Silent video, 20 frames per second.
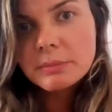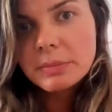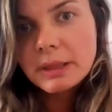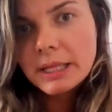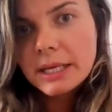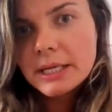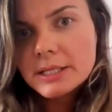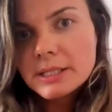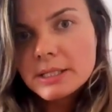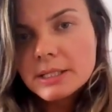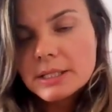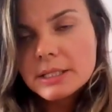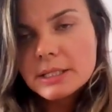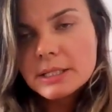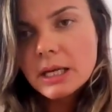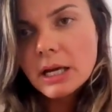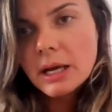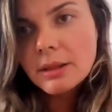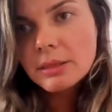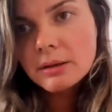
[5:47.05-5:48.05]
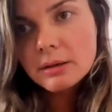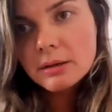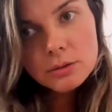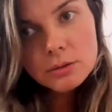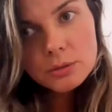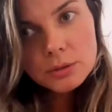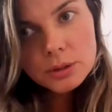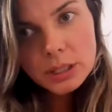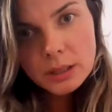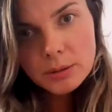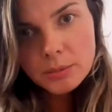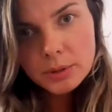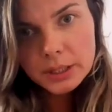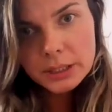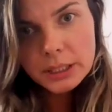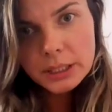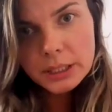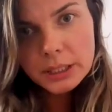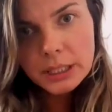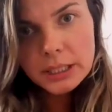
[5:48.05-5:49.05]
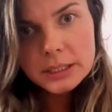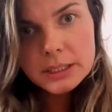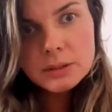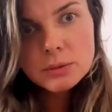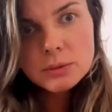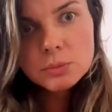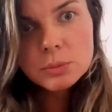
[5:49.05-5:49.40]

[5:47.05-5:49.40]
placed on the UK market